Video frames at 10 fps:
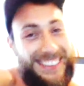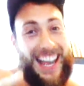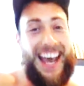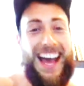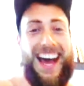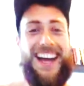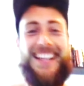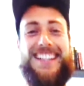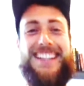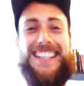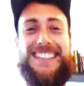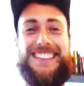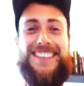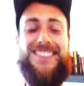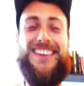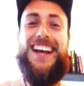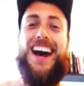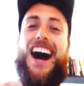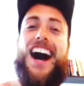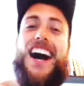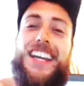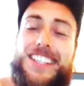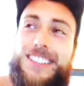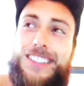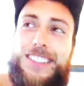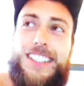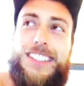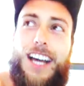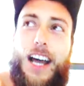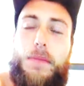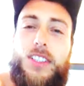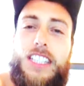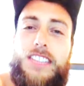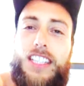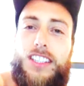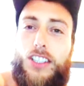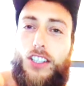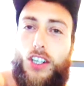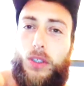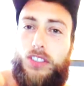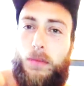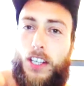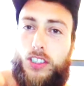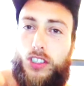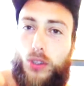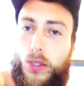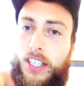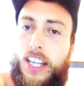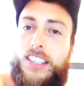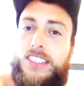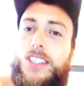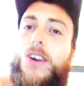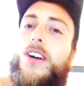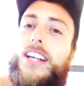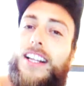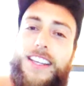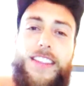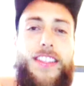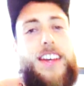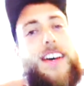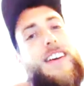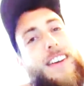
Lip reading: Yeah, I didn't think so, man. I believe that the girl was from Asturias or Galicia.